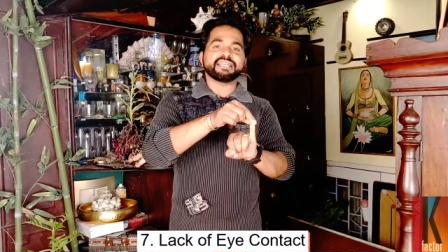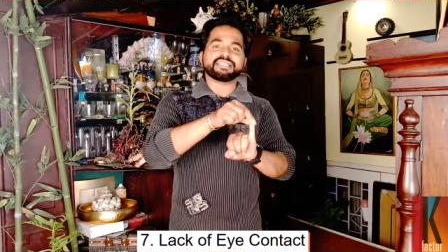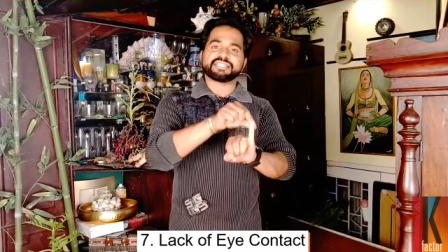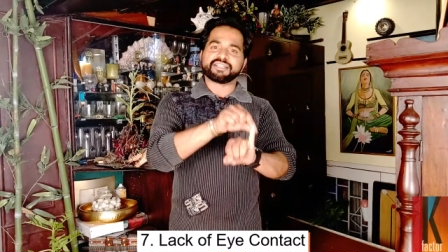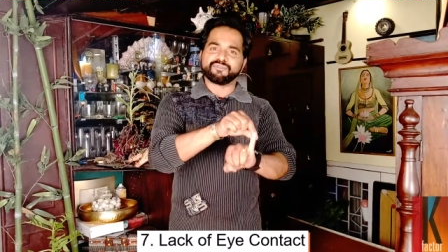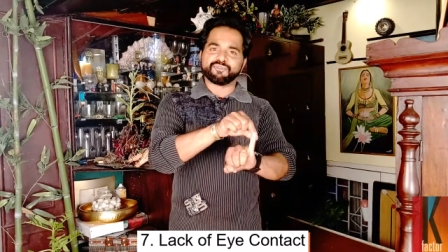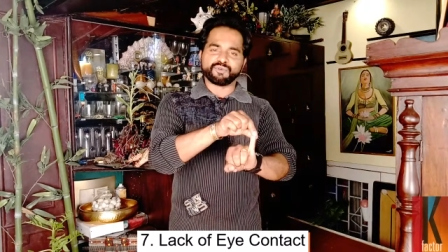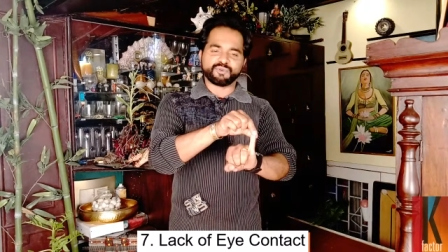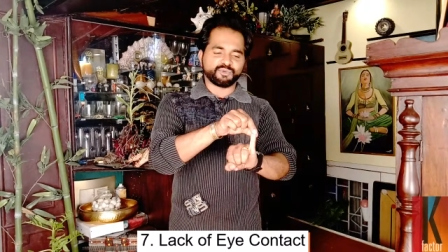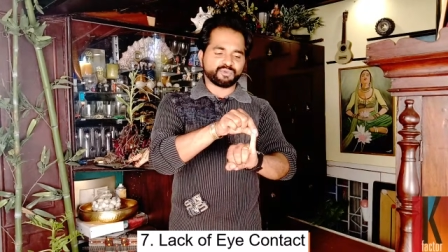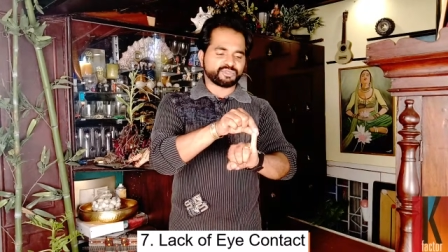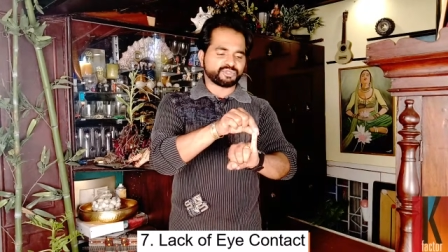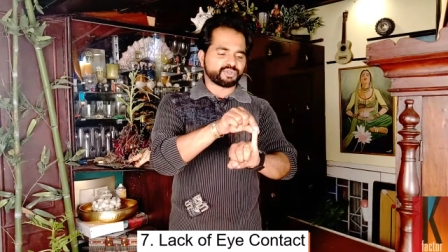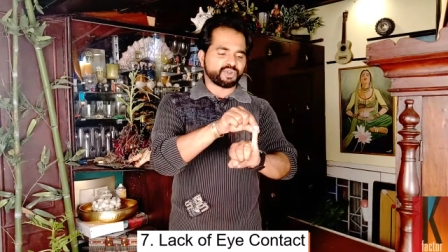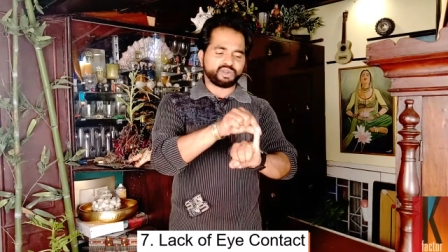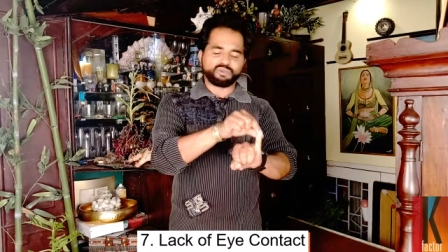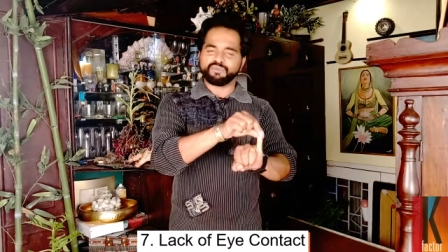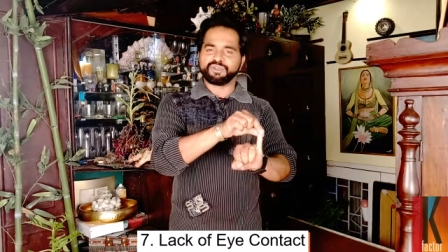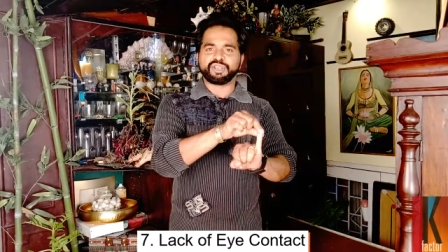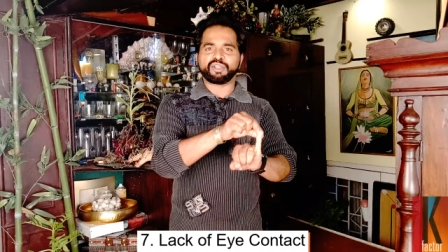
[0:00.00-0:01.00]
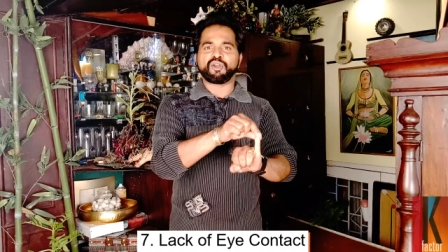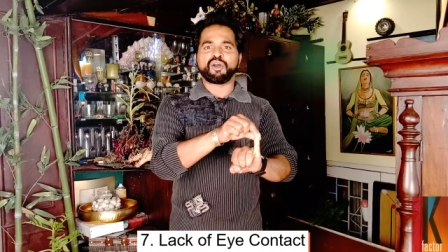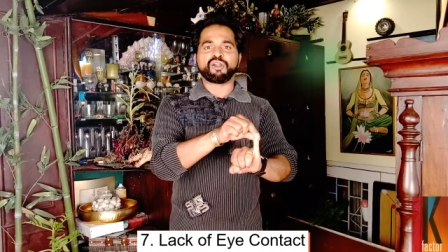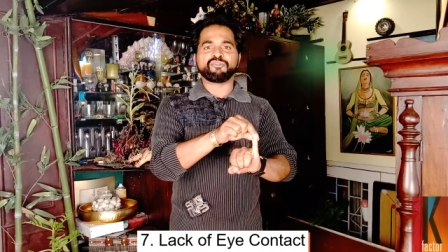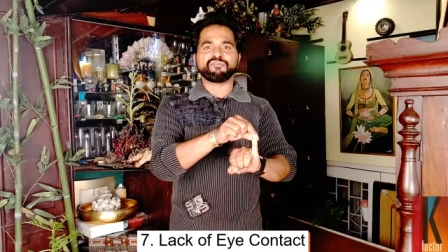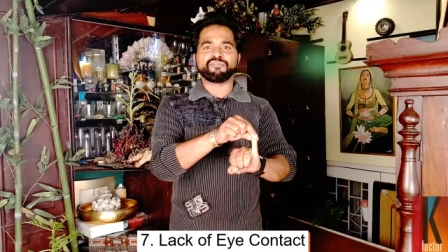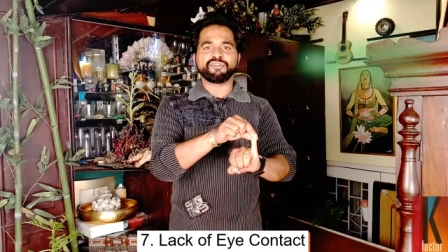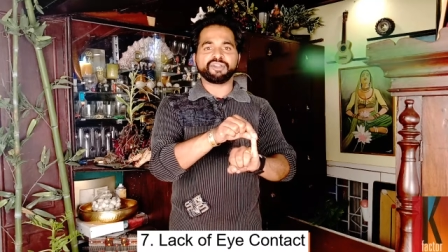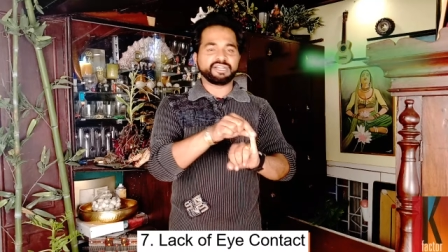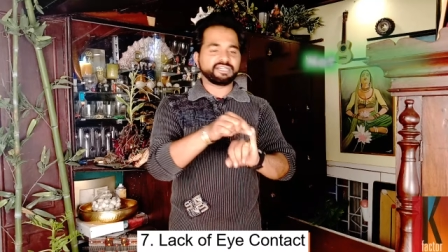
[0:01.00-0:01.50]
Someone who is not very
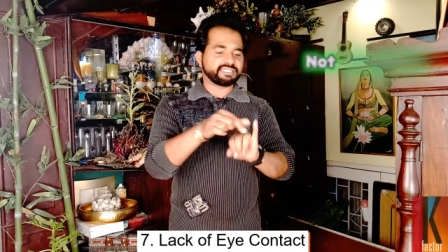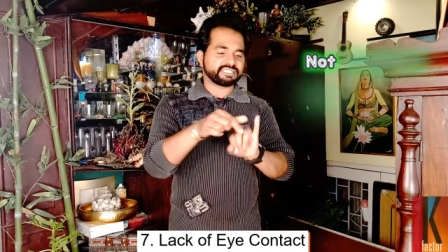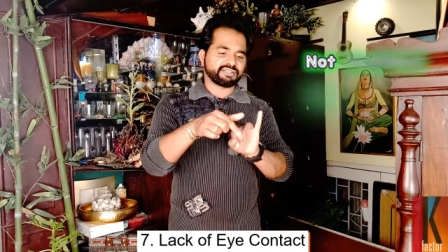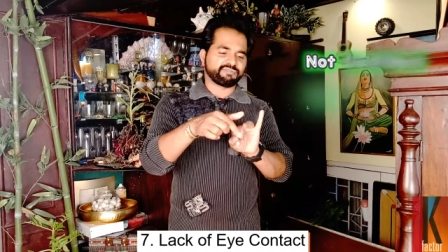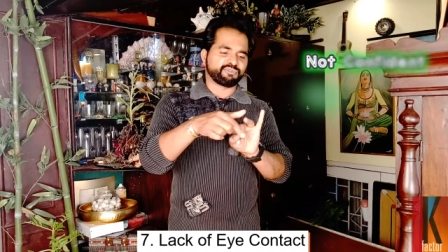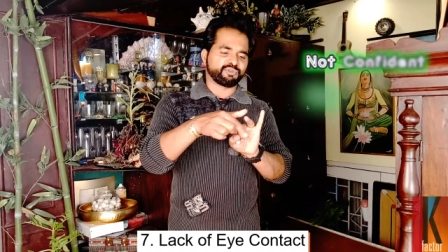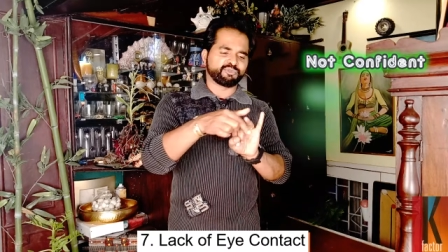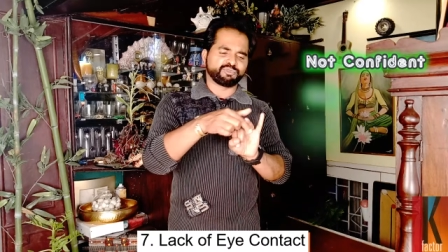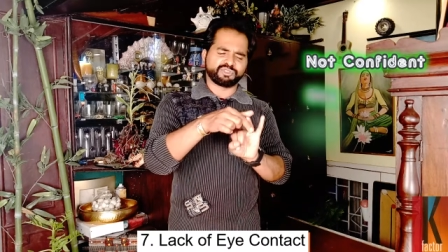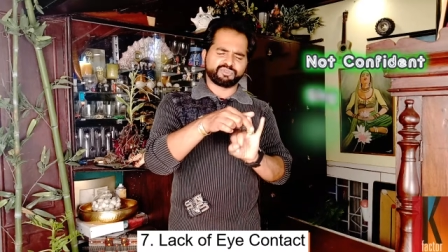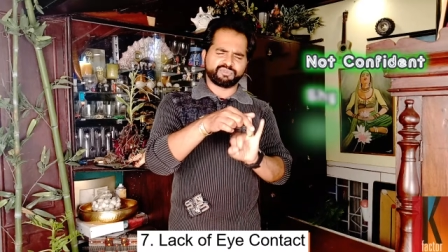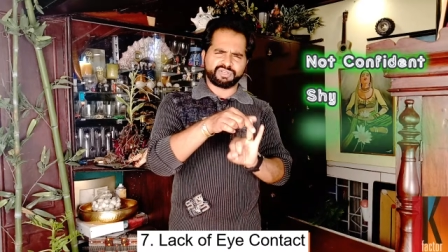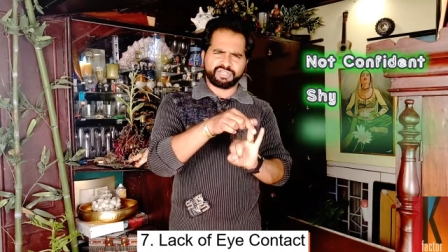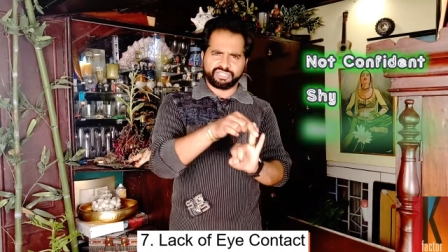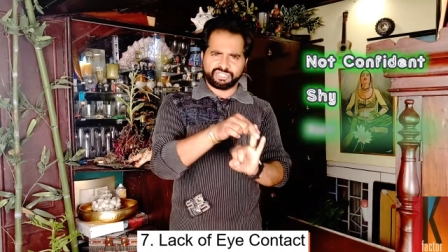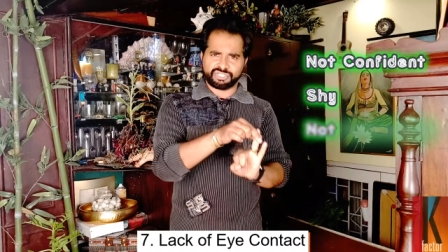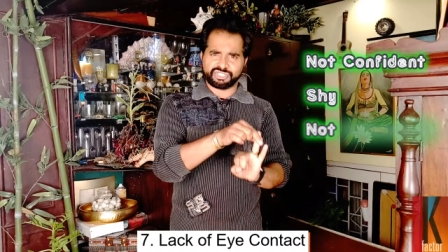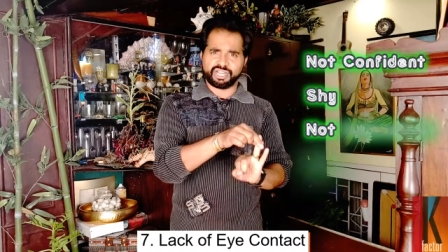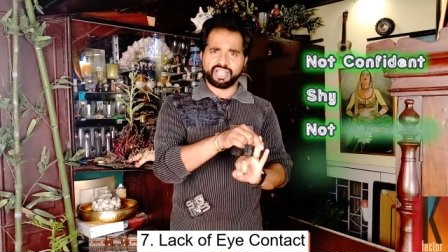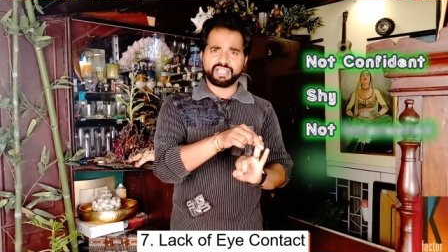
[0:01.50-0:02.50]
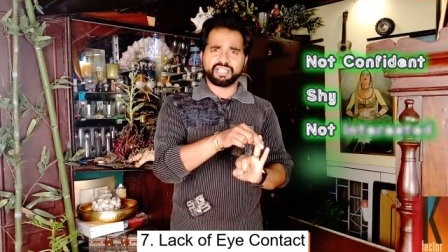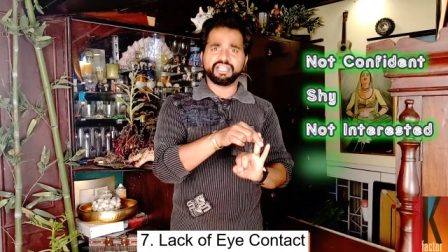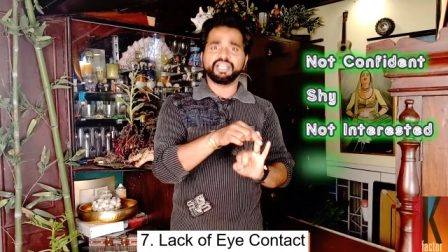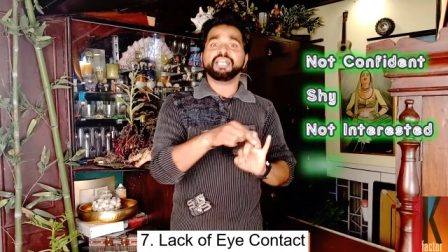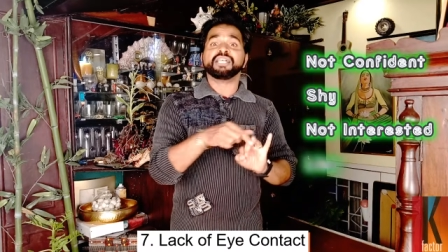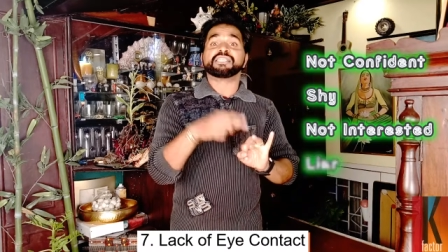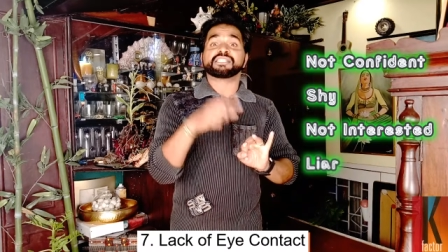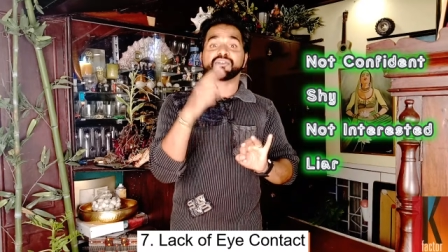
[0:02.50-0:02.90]
confident, someone who is very shy,